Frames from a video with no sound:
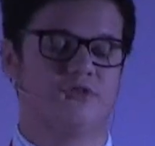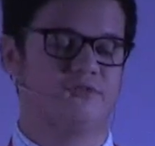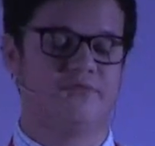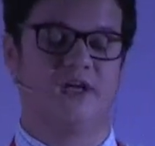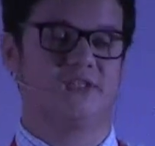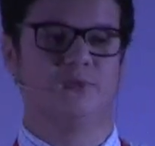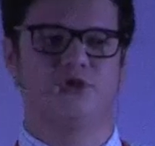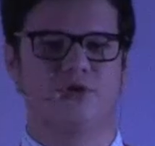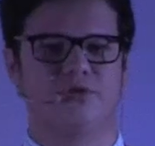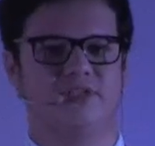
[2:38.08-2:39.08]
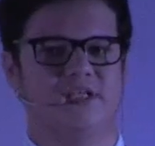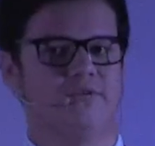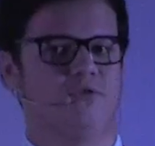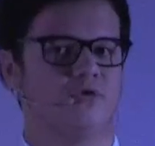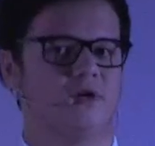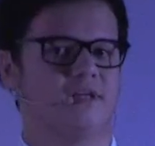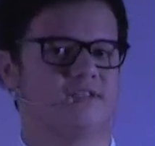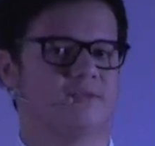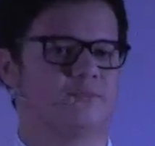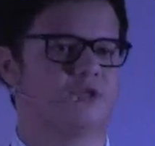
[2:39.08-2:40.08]
so the vast majority of
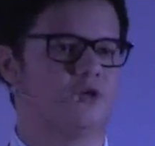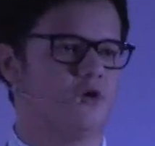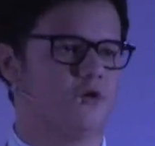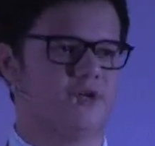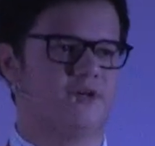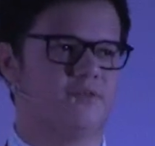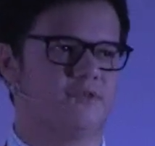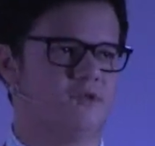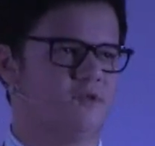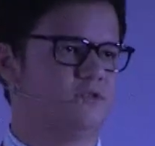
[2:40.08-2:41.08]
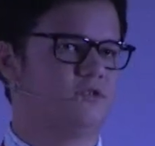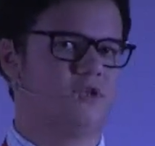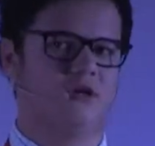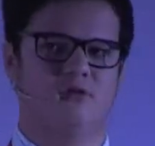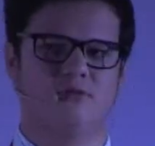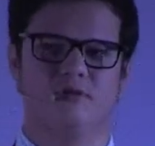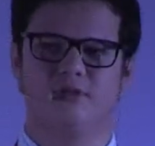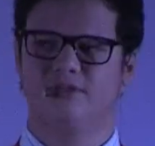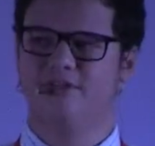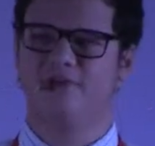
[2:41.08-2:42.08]
organisms on Earth. So
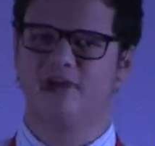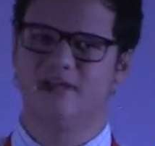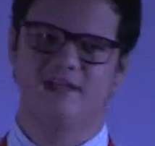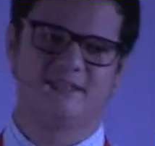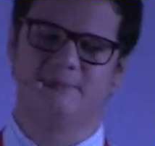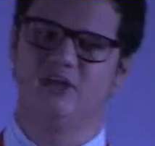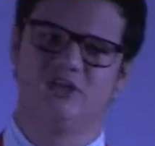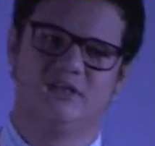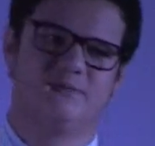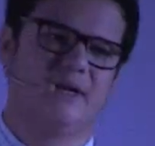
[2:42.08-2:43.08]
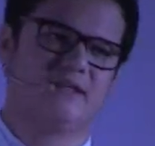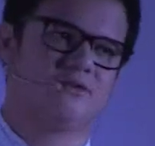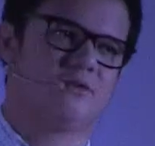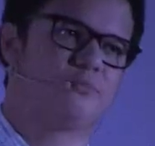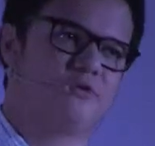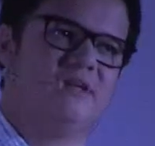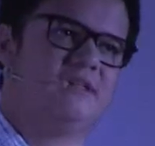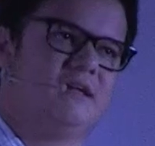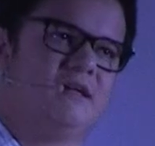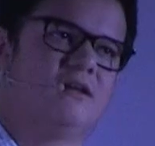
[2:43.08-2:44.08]
defining a species based on
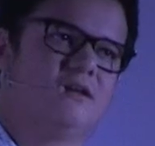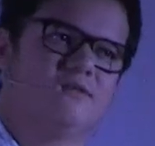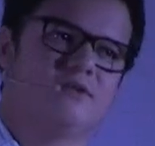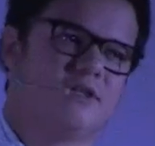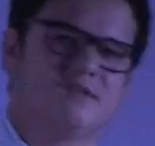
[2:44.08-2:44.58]
breeding that